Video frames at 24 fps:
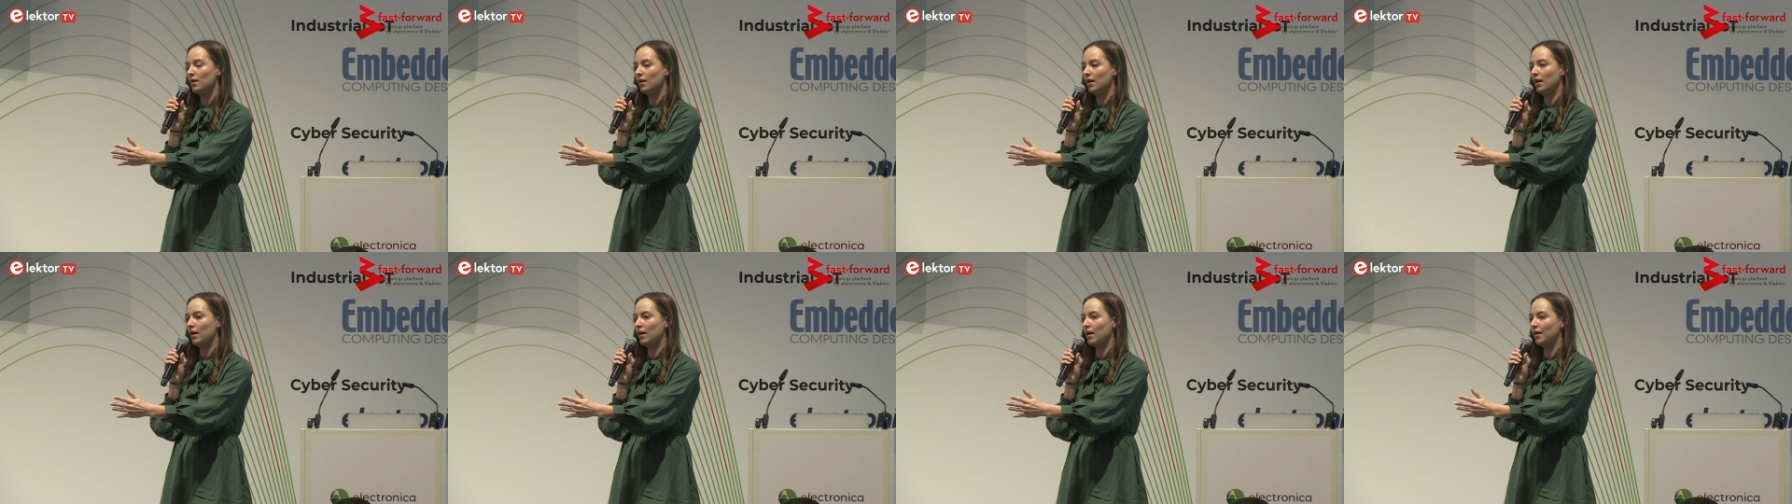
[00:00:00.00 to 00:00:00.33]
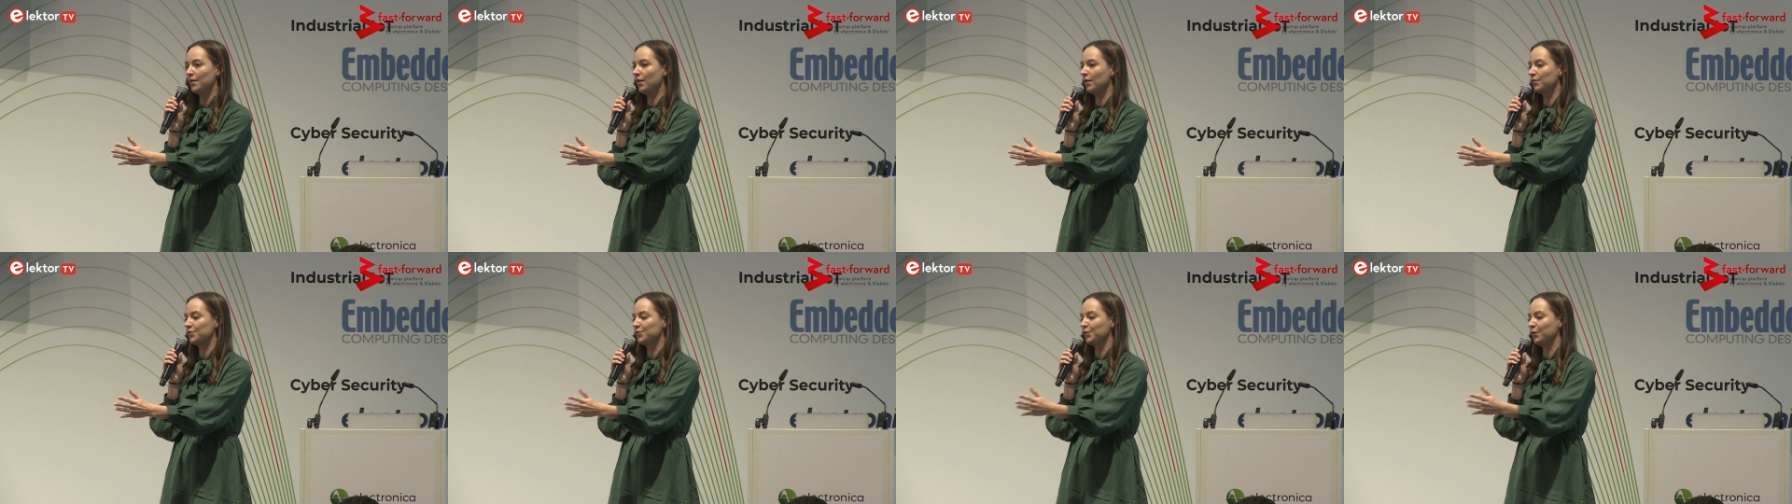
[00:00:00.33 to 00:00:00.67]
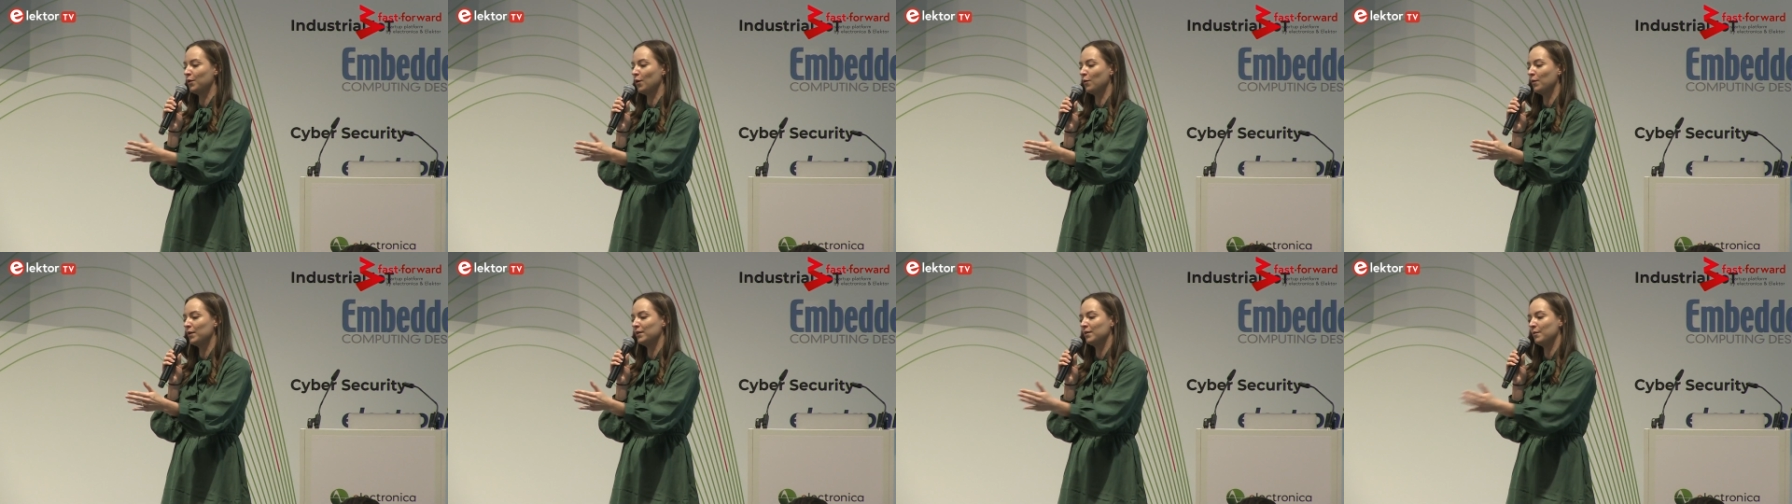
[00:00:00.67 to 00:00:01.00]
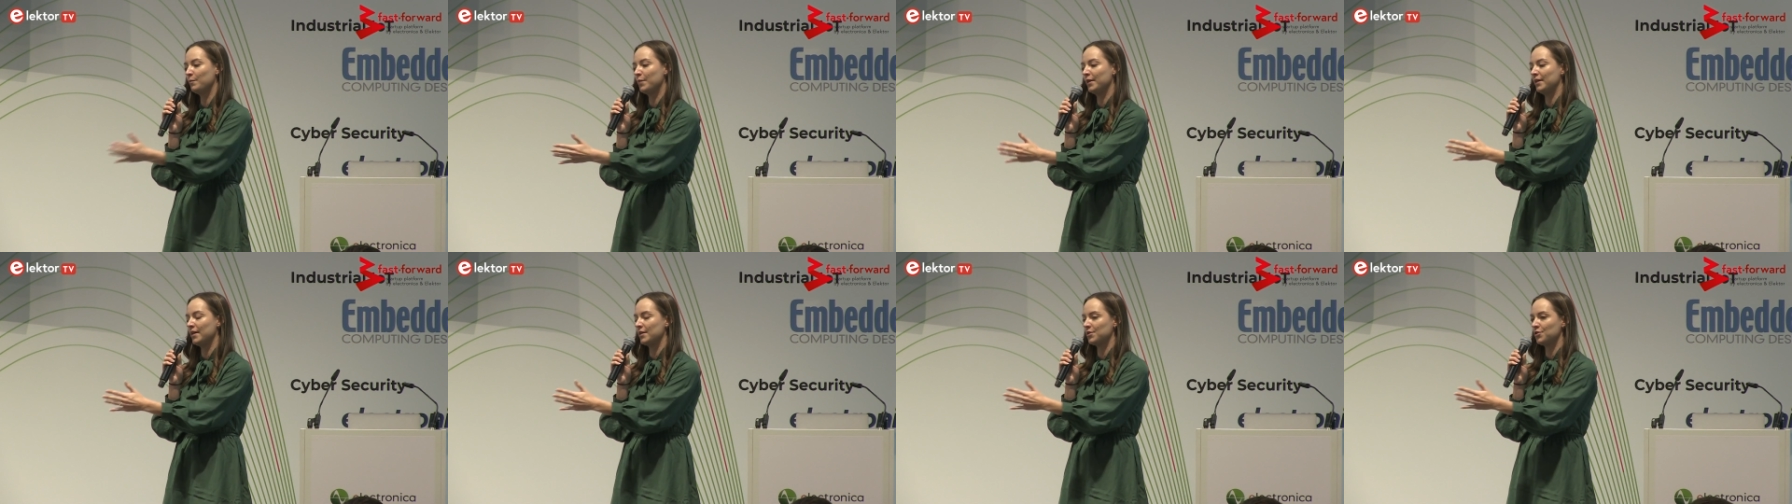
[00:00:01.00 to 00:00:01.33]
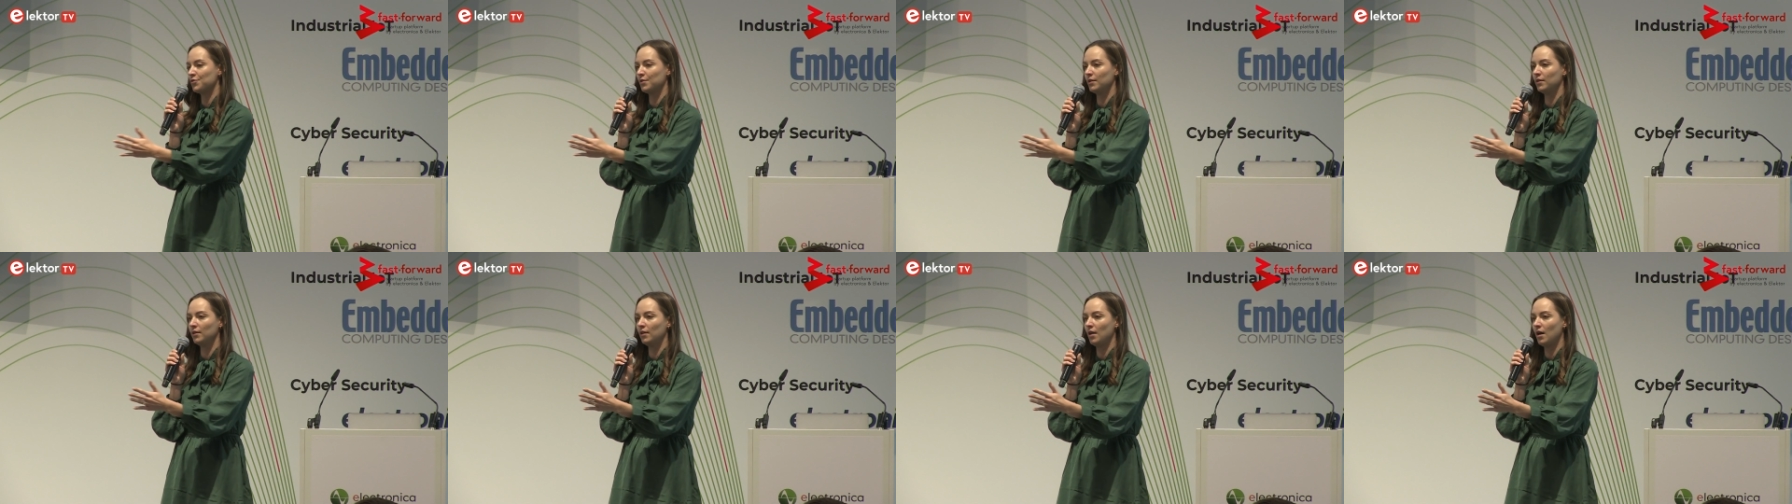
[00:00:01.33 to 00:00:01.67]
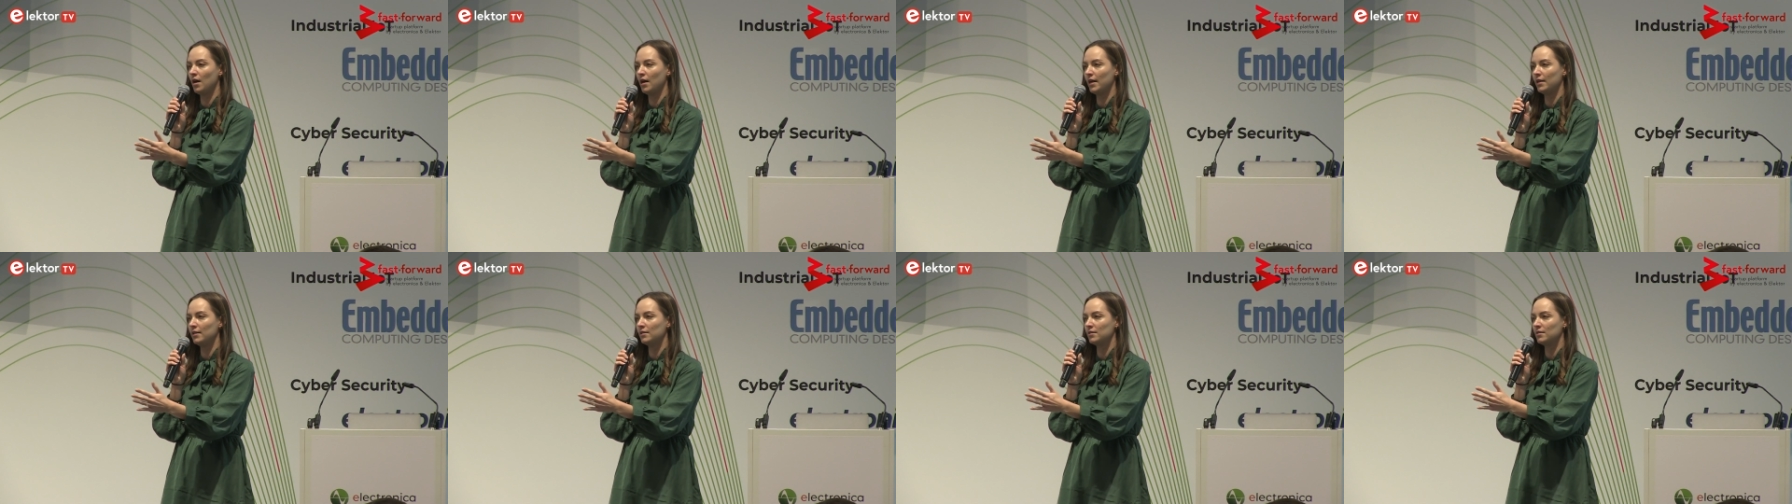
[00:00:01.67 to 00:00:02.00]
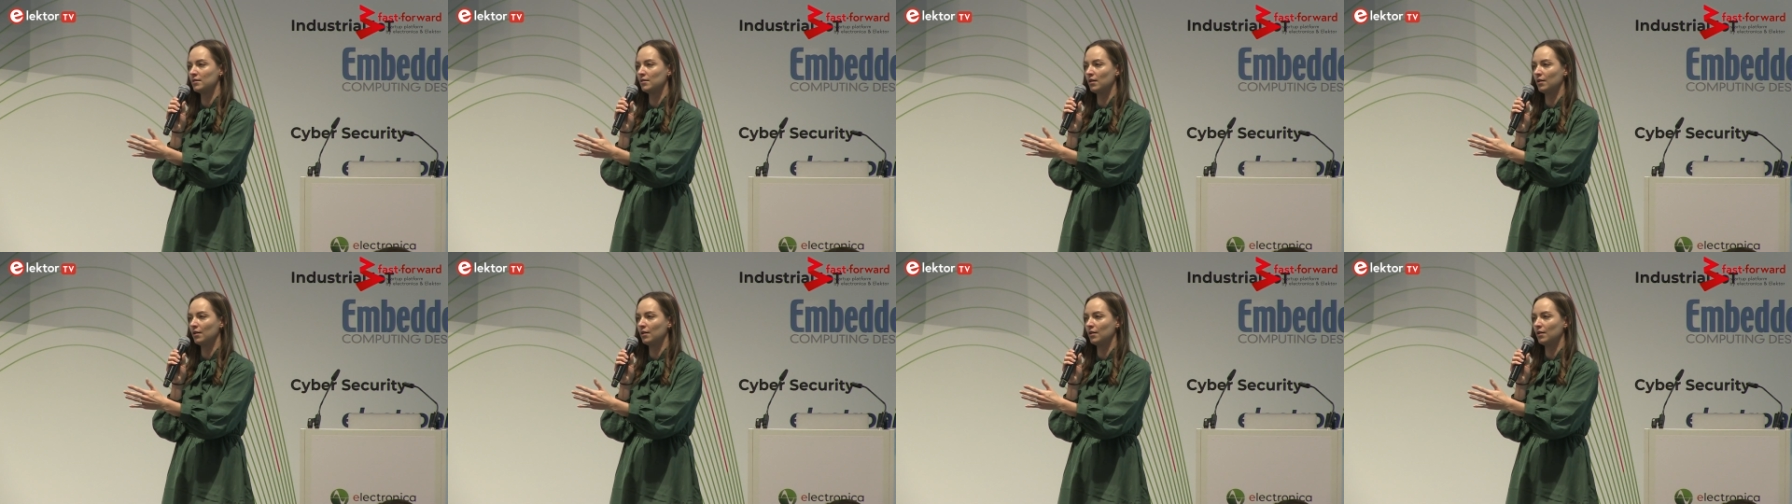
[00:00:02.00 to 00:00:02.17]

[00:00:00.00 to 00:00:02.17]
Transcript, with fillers: uh, not to go on the pedestrian lines,